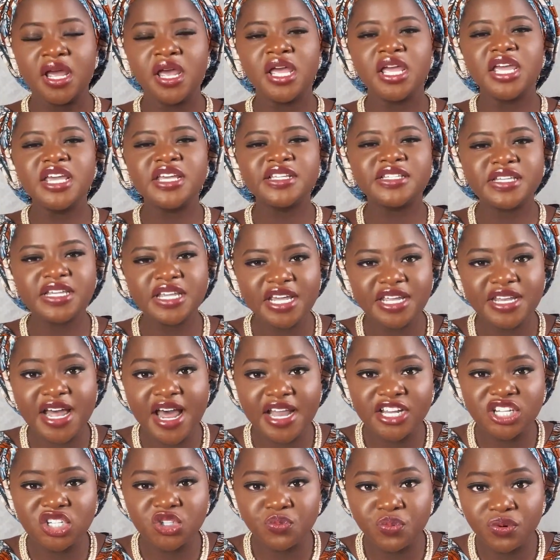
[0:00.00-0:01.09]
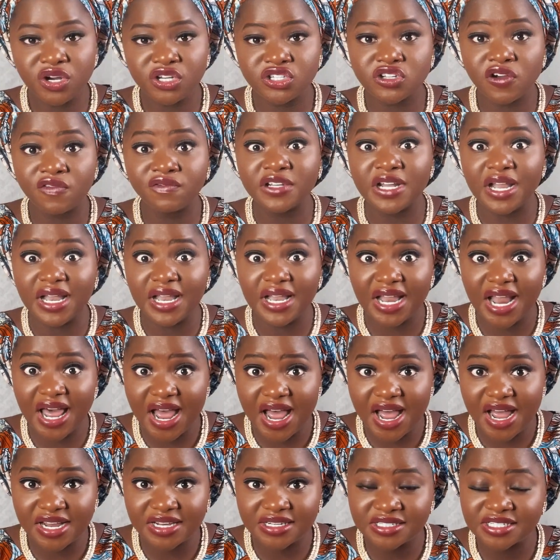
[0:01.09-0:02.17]
It's either the spirit of the
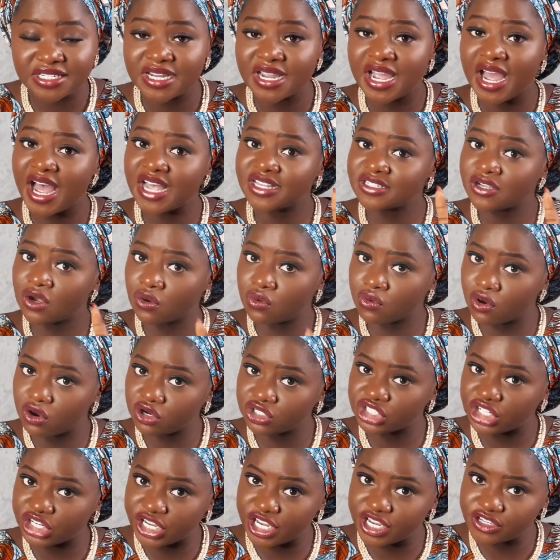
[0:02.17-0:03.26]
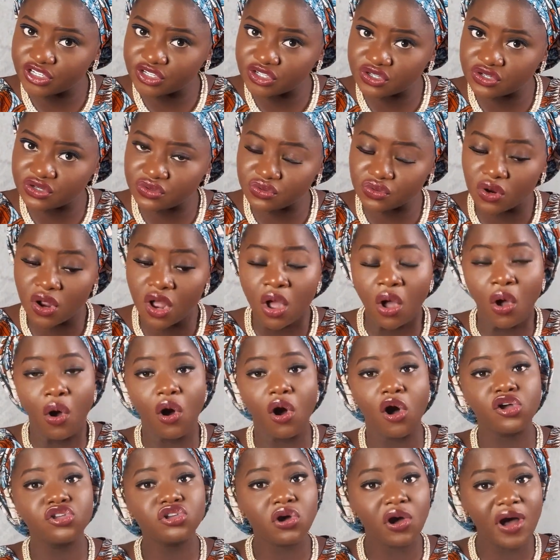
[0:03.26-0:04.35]
land has a grudge against you,
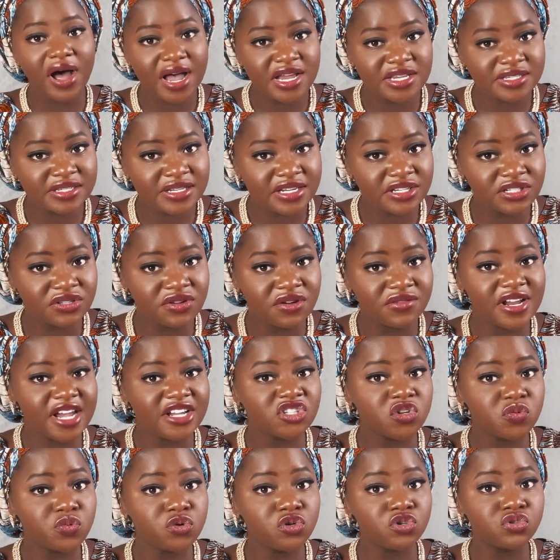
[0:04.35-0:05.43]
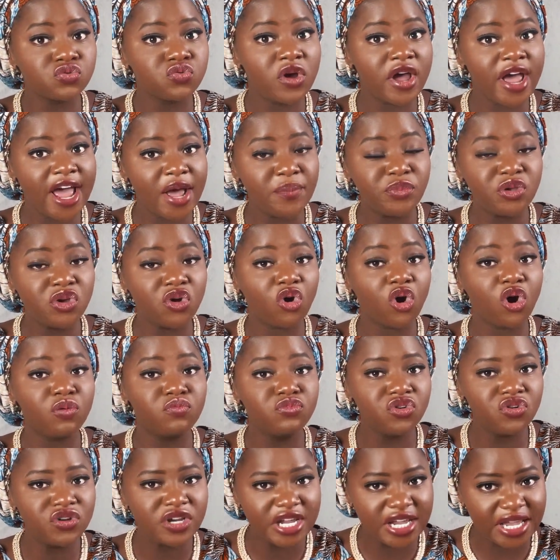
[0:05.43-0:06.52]
or your ancestor that is supposed to help you
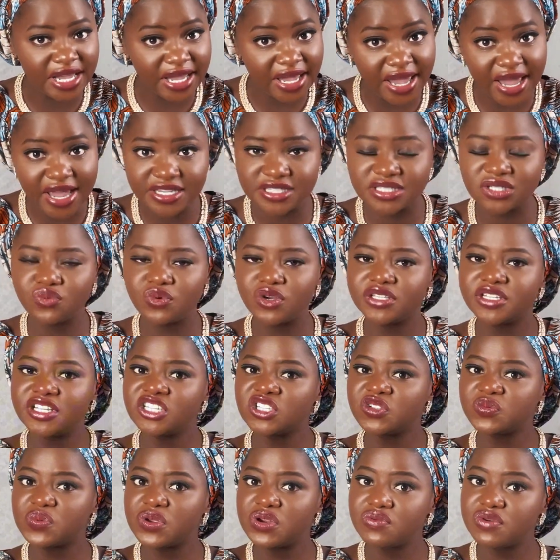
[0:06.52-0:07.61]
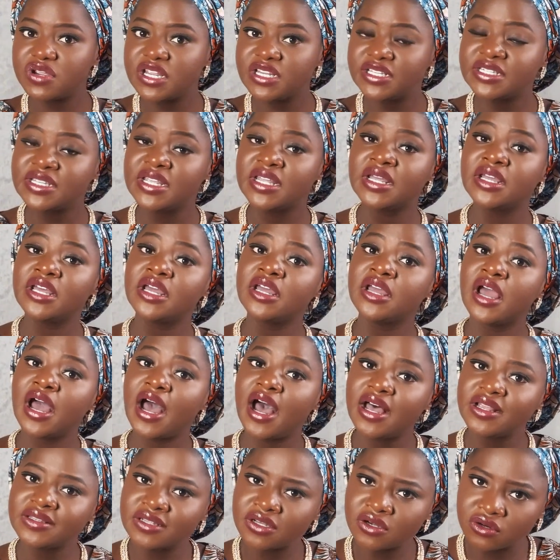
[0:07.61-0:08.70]
communicate with this spirit
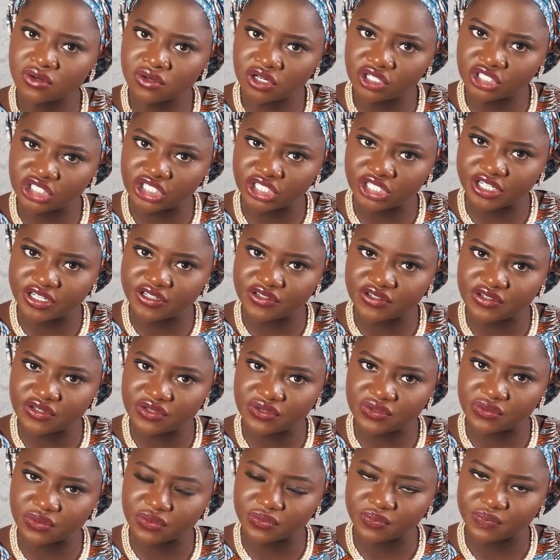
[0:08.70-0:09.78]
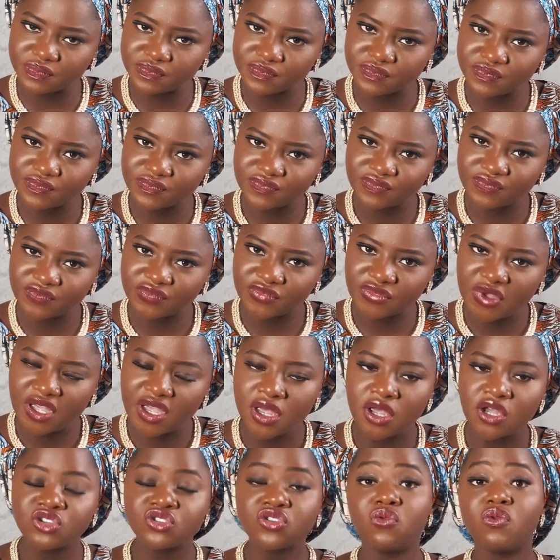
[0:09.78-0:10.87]
has a grudge against you.
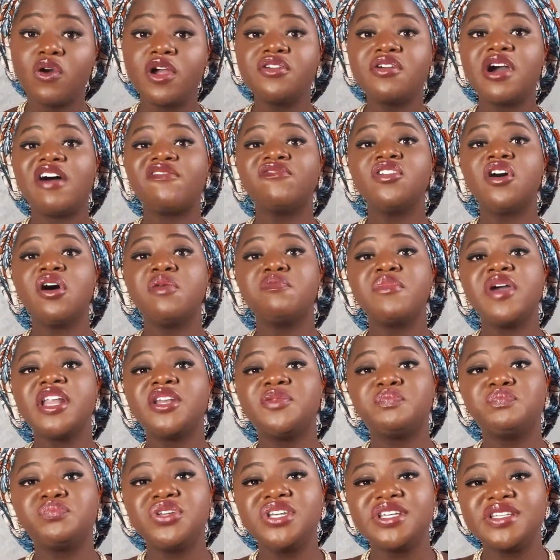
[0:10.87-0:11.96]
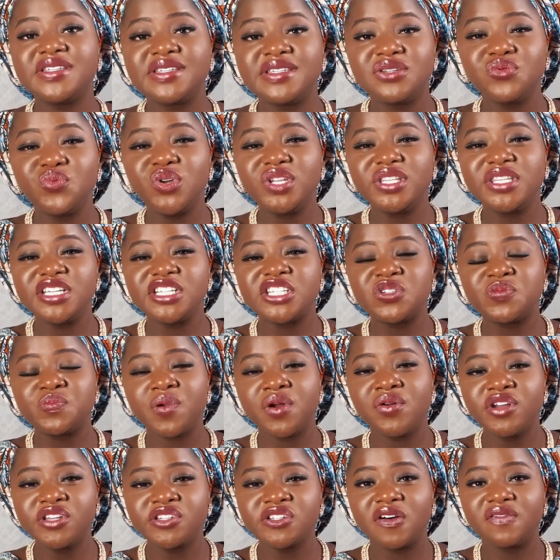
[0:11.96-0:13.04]
So when you have not made peace with the
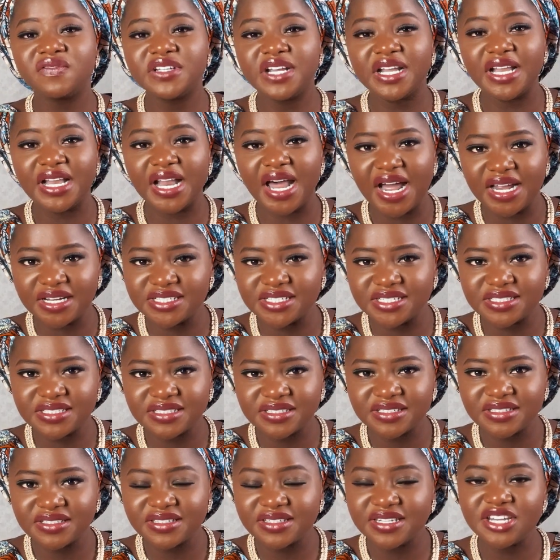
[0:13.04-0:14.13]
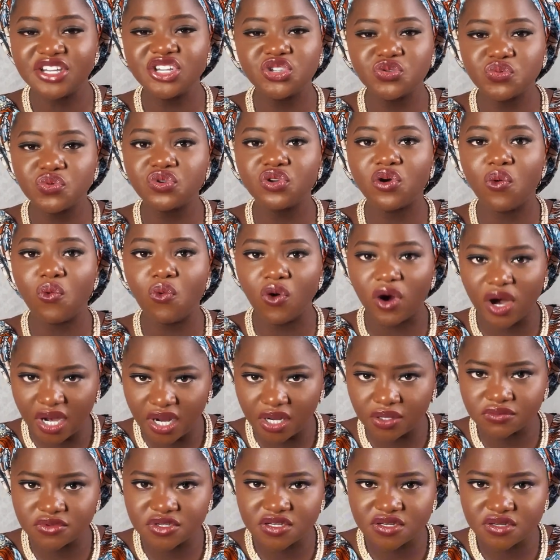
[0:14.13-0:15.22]
spirit of the land, things will not work
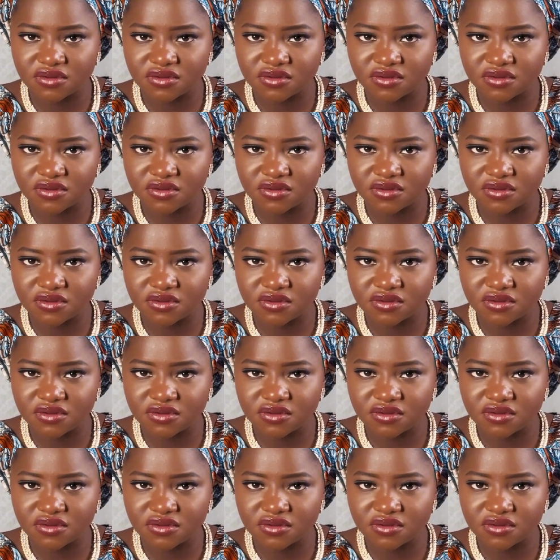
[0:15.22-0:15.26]
out.